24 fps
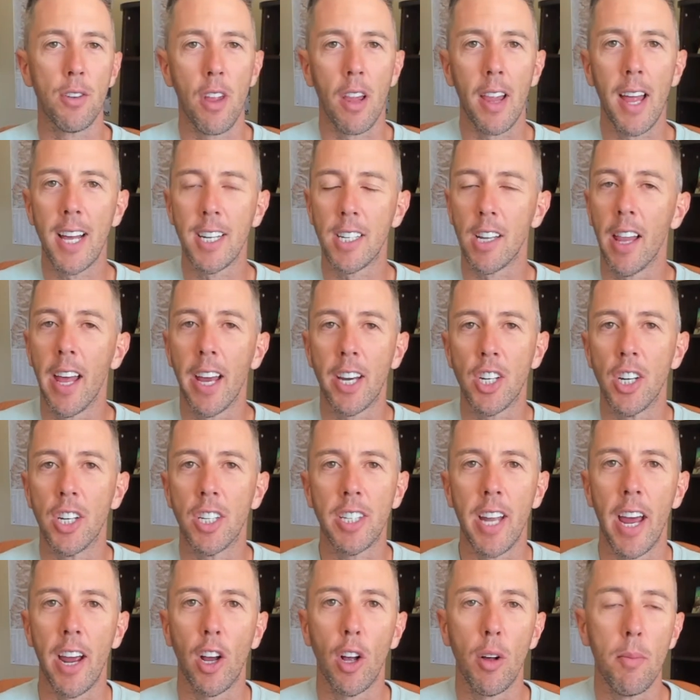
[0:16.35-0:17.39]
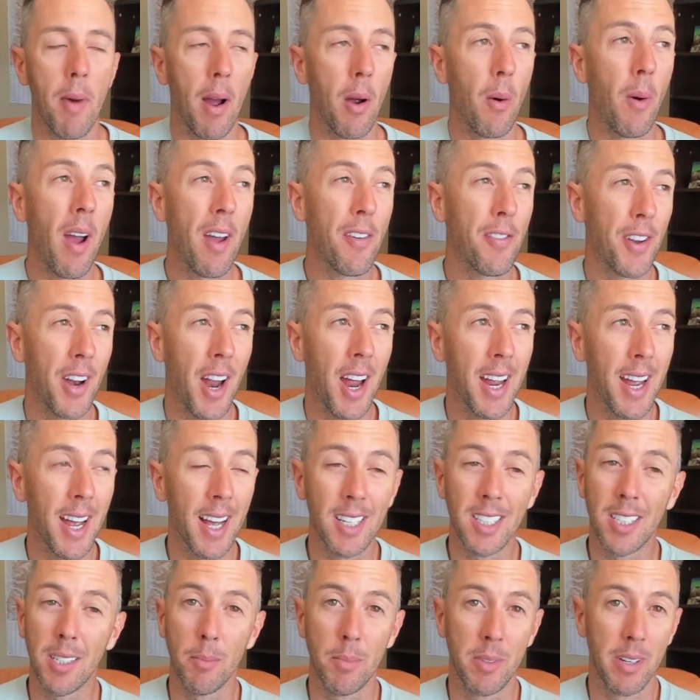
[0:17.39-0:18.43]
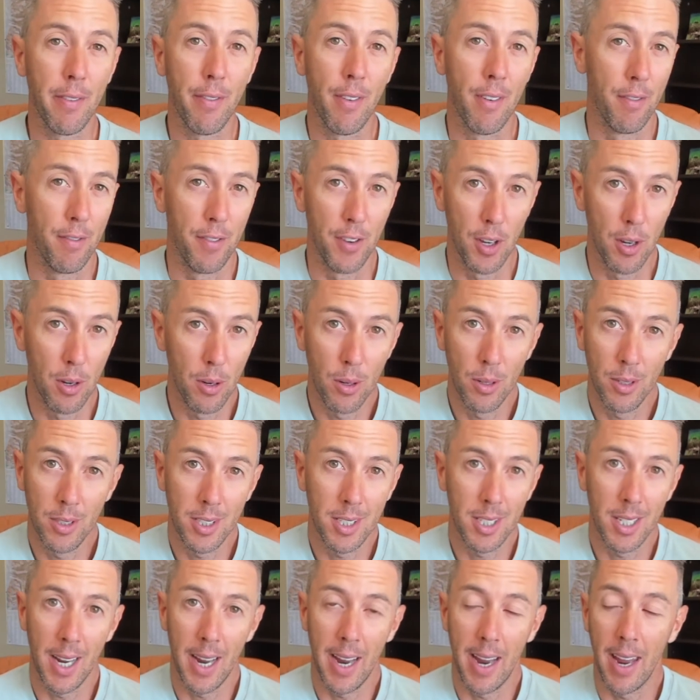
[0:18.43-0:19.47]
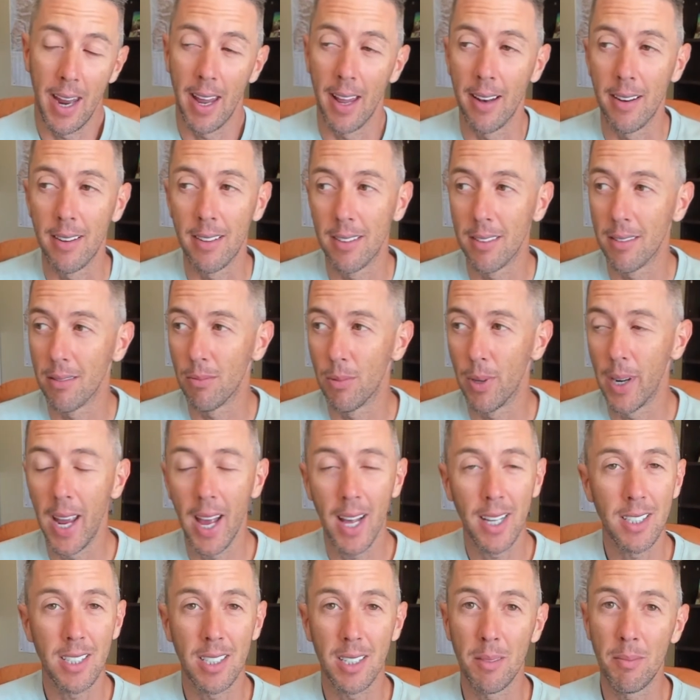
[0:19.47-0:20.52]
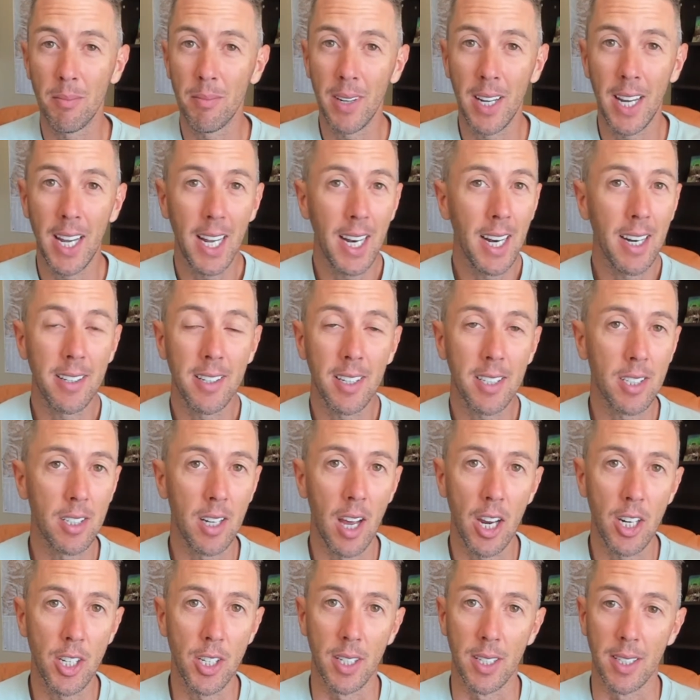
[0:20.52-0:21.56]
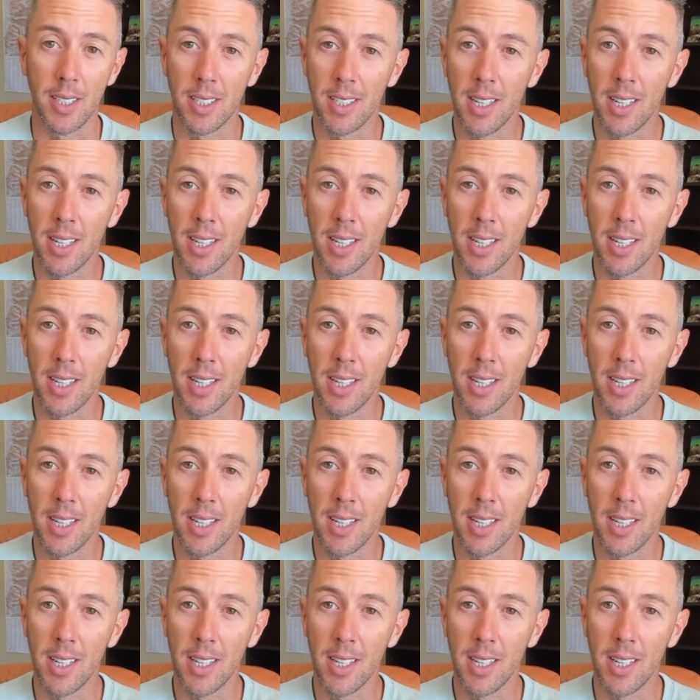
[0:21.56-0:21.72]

the last election cycle, my wife and I had some different views and we had some heated discussions.